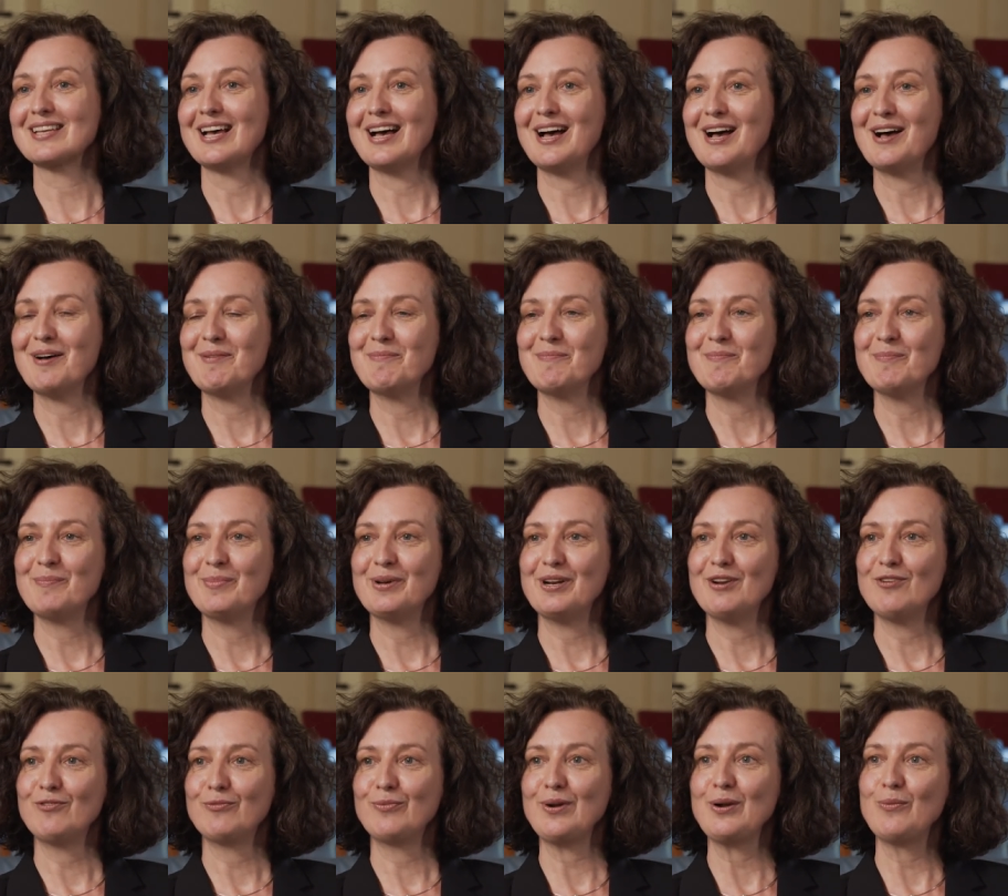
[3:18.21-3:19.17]
But
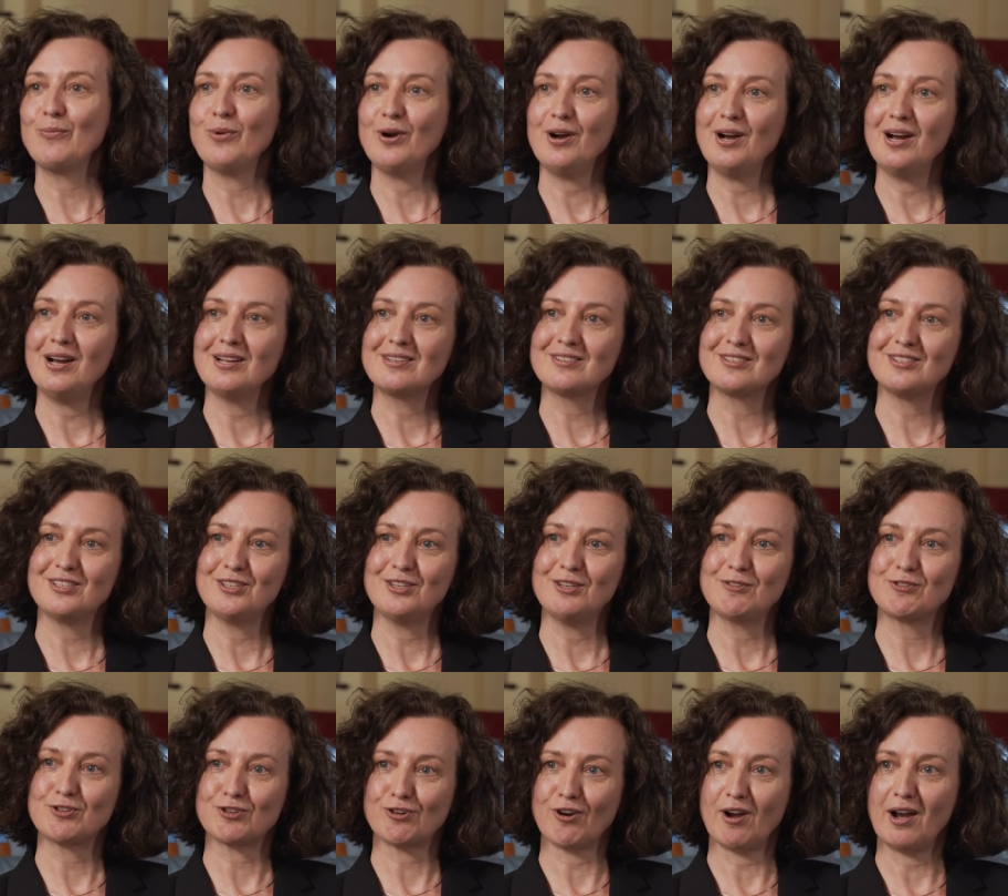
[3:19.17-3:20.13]
if we were to
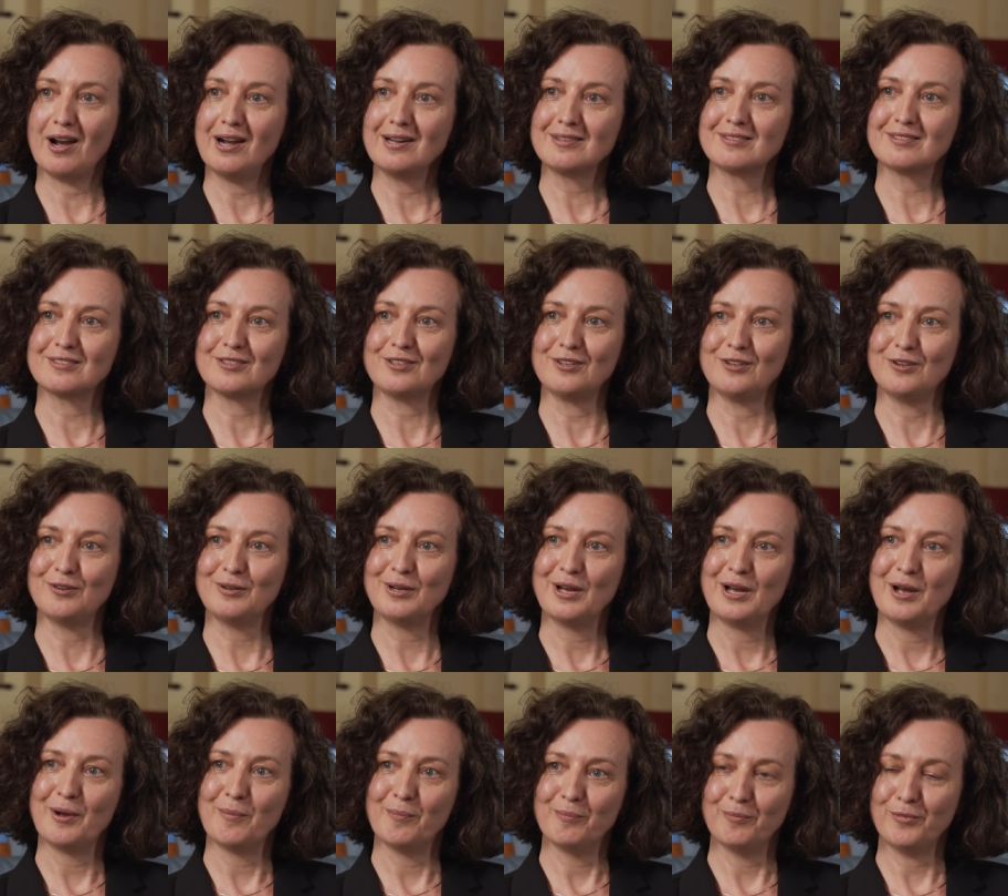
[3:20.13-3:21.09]
try to
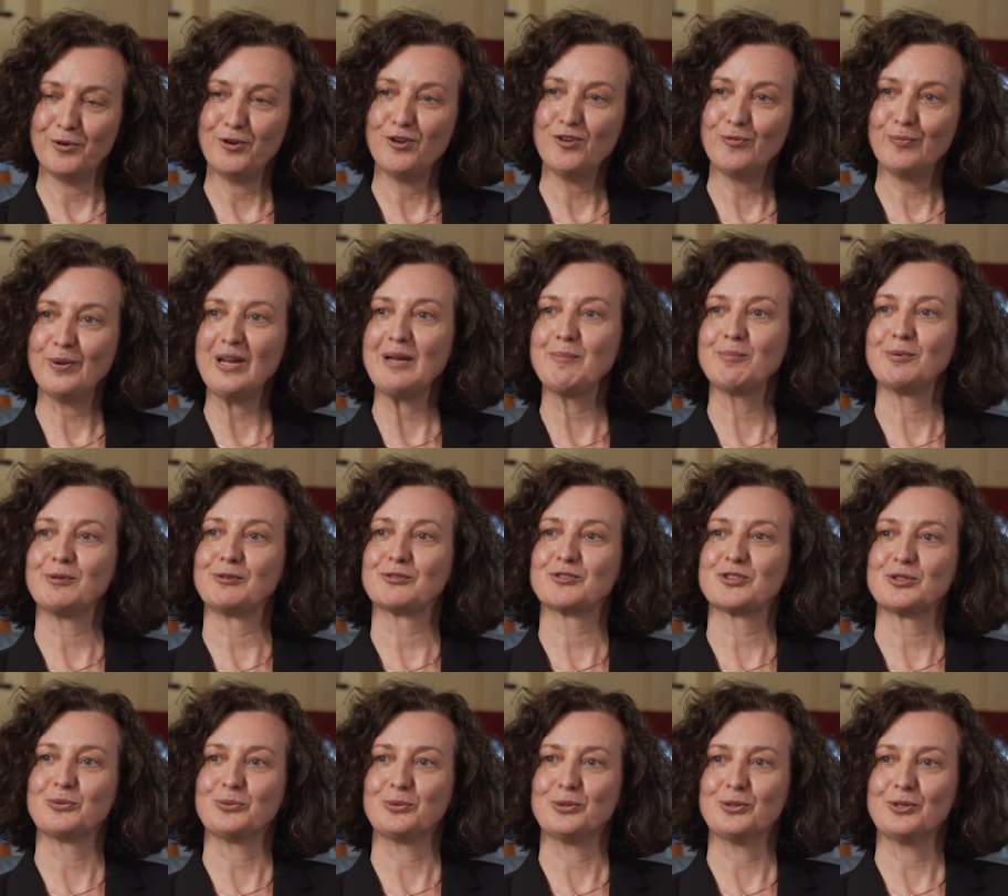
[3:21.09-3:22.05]
move people
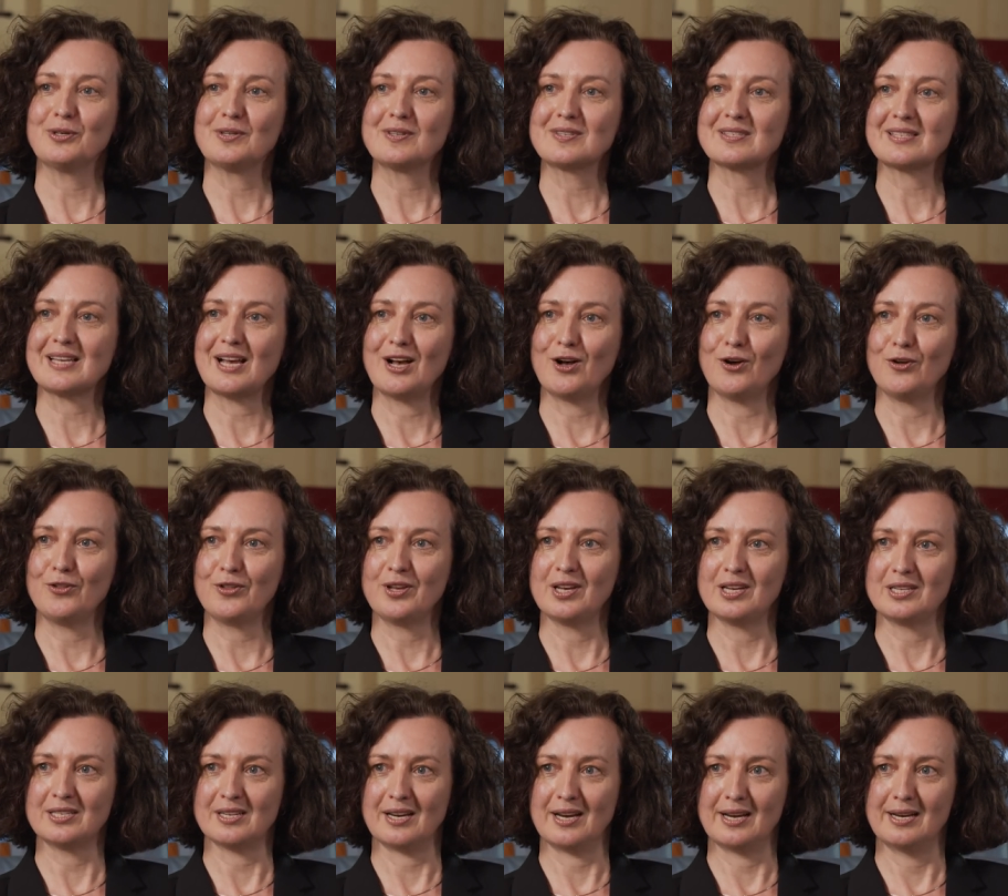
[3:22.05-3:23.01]
towards
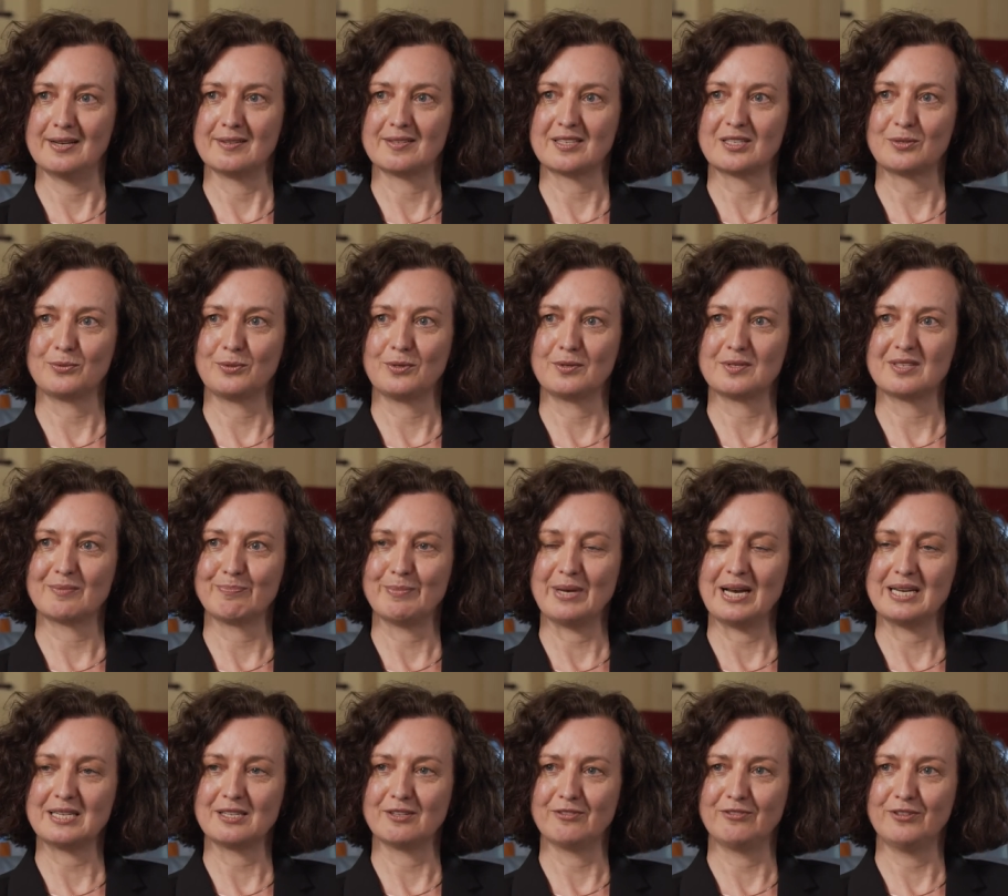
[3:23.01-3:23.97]
healthier diets, towards
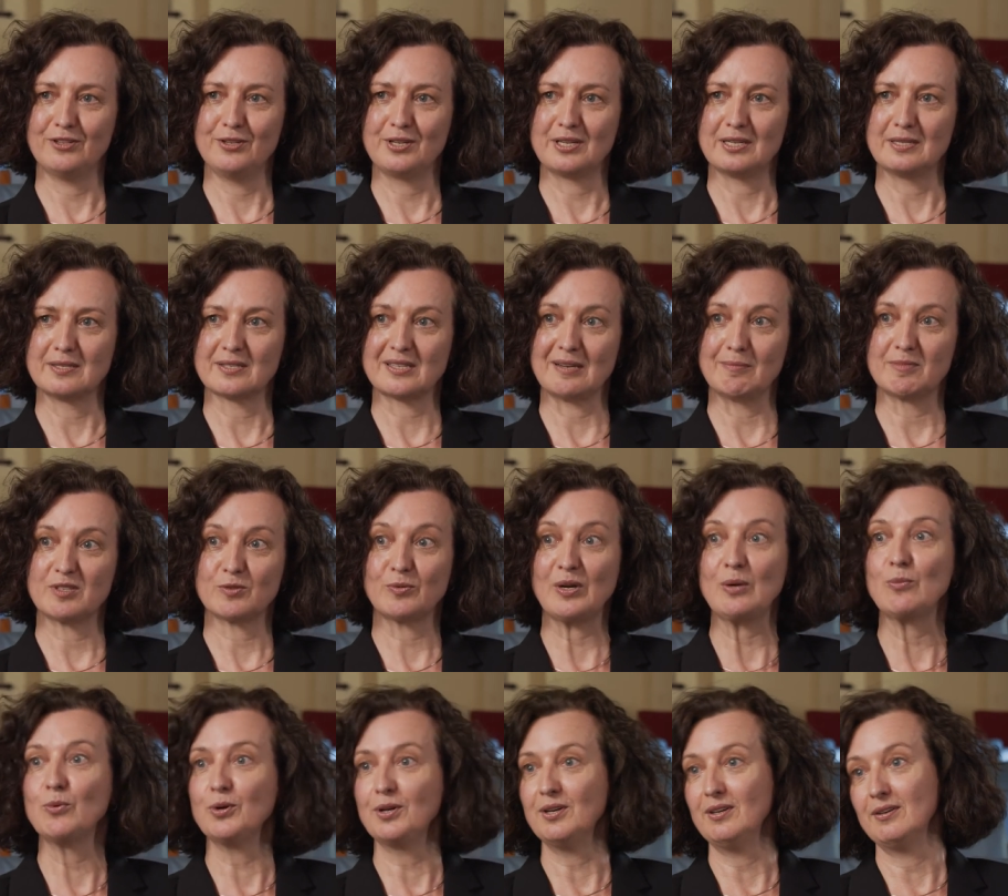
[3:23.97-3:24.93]
better food consumption, we
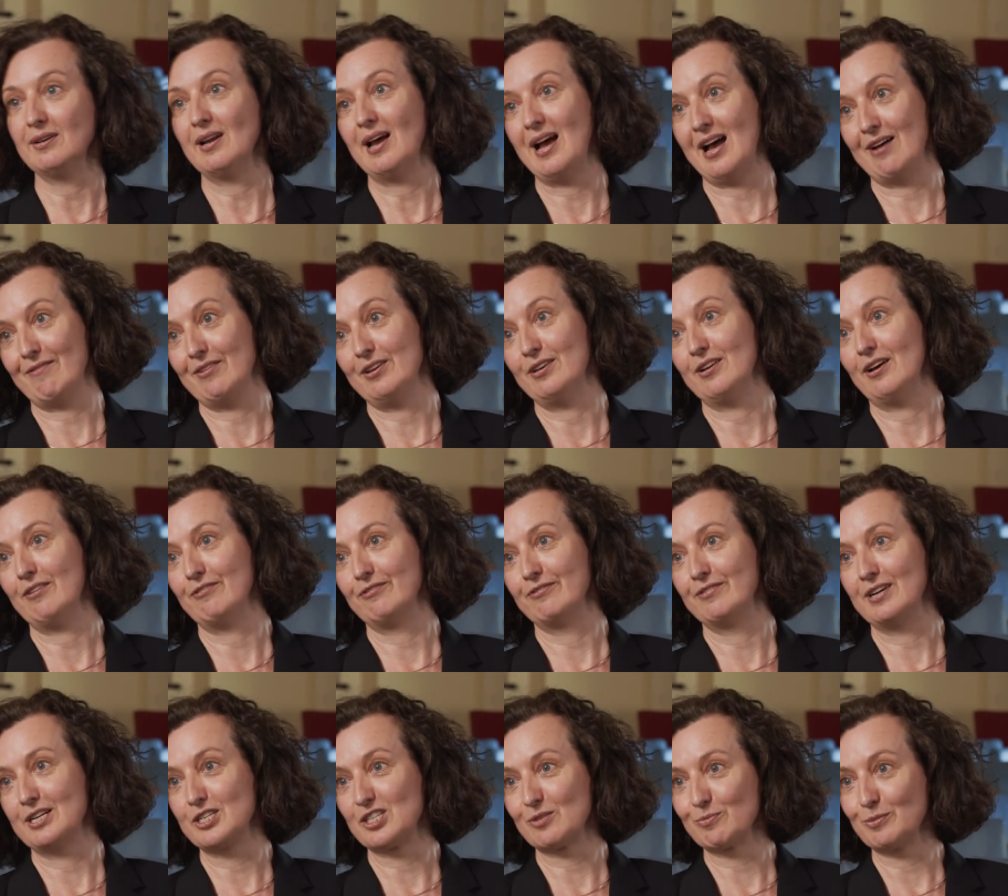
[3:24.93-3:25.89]
wouldn't have enough
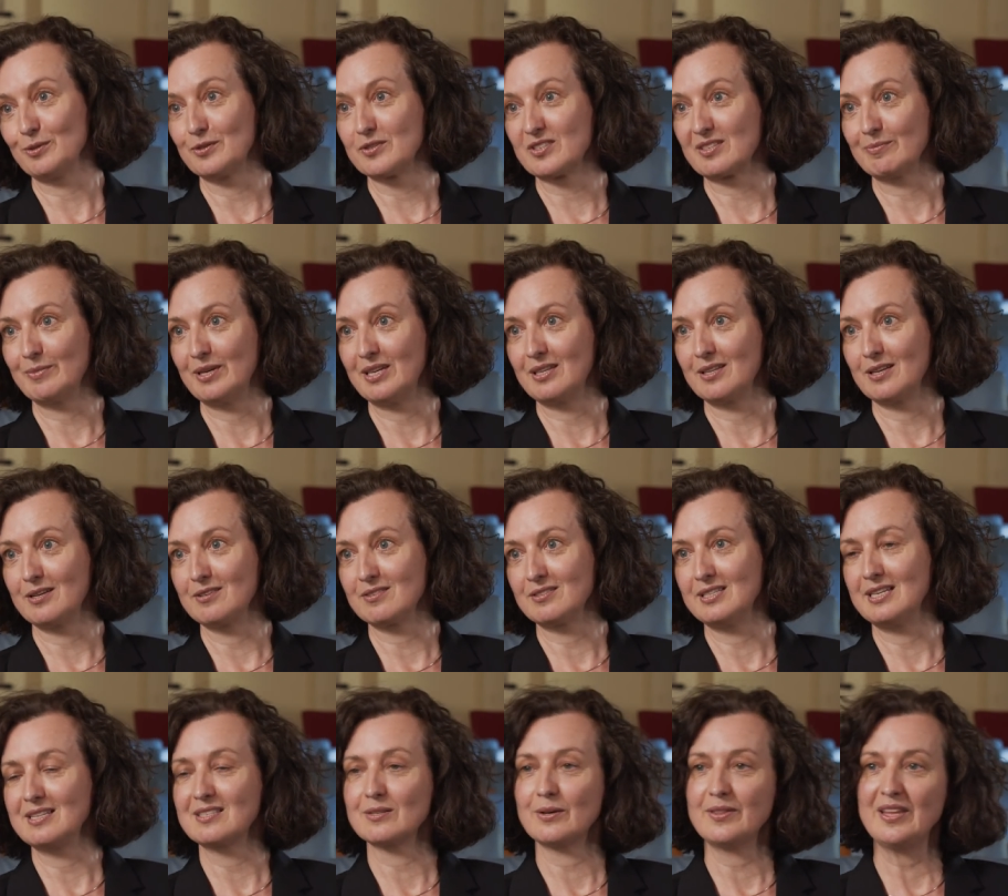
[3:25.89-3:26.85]
vegetables to meet those
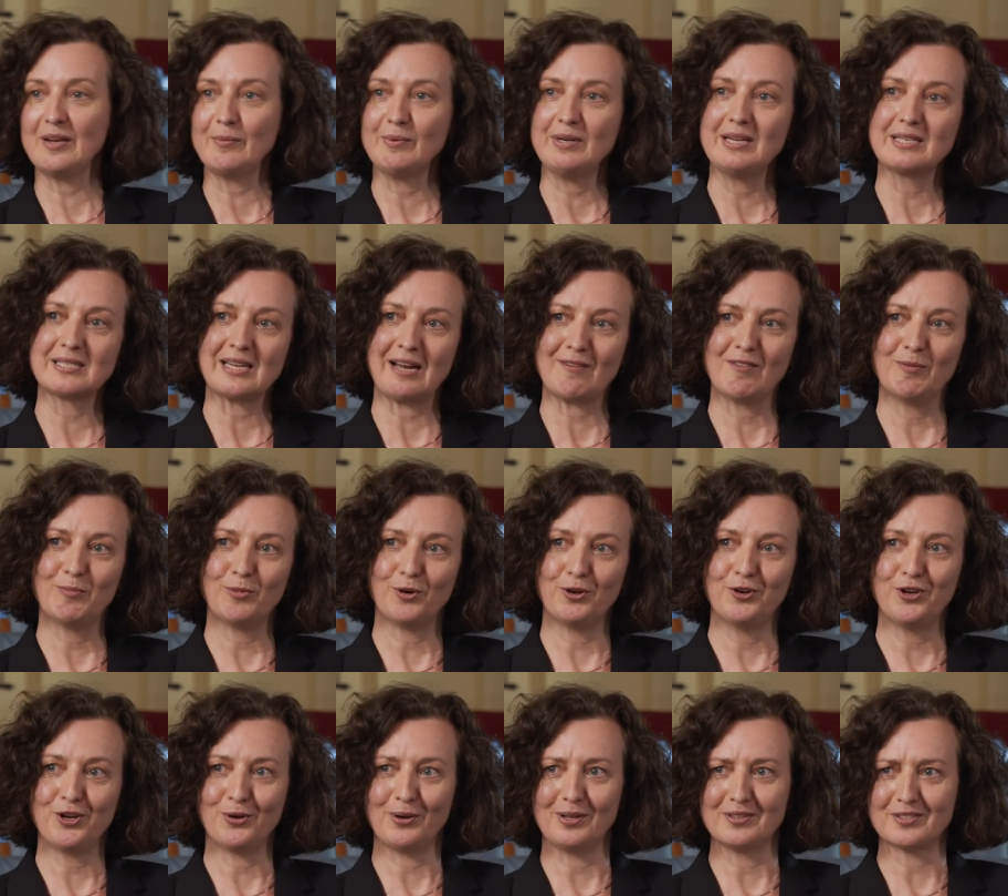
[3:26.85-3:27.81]
needs. So I think we need to have a more
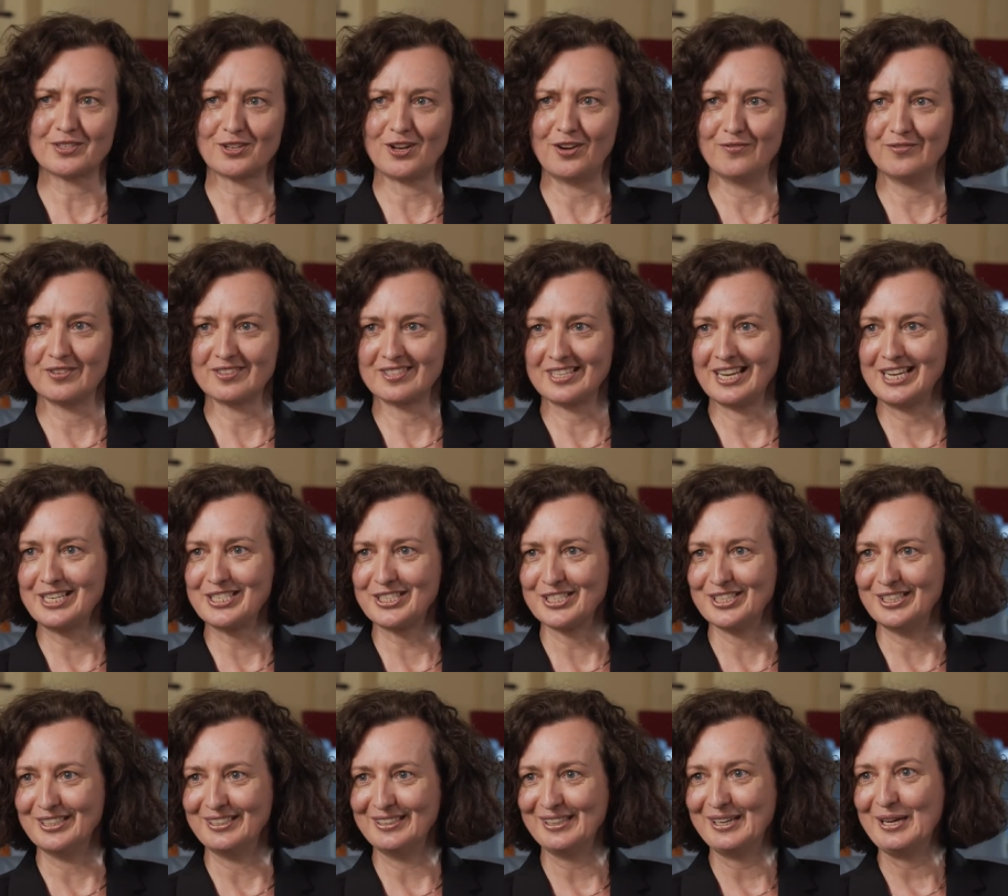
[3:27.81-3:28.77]
nuanced
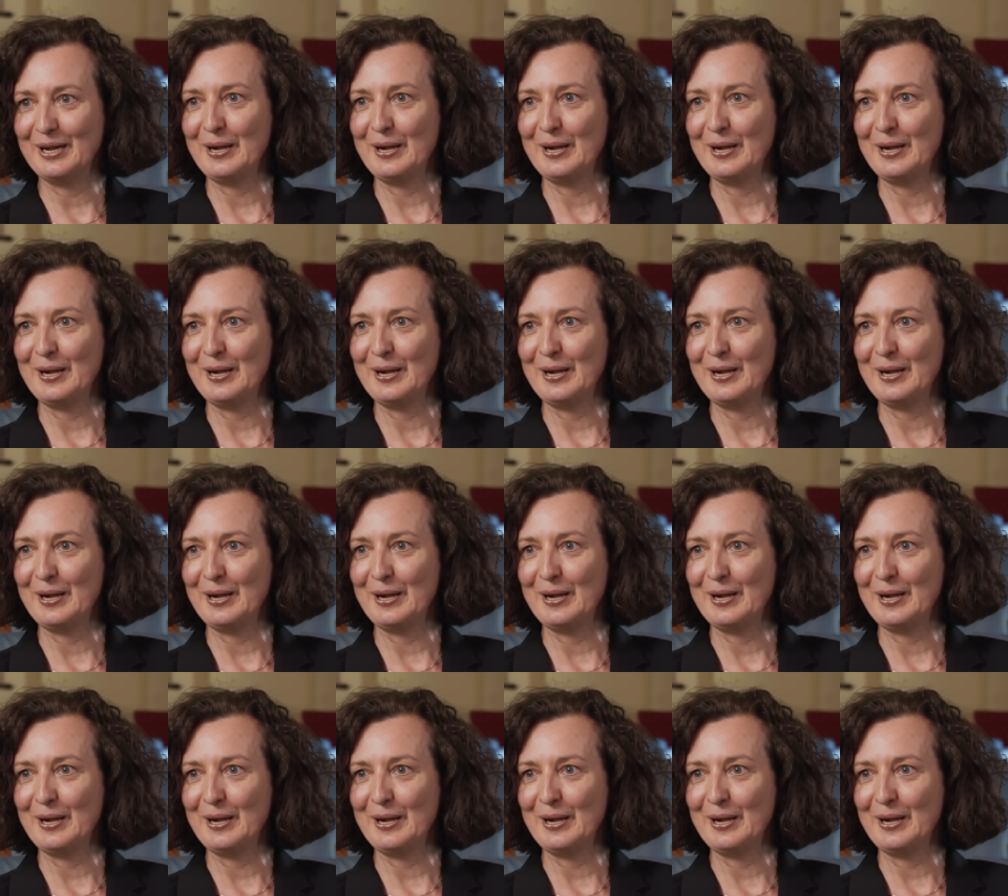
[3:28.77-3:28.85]
conversation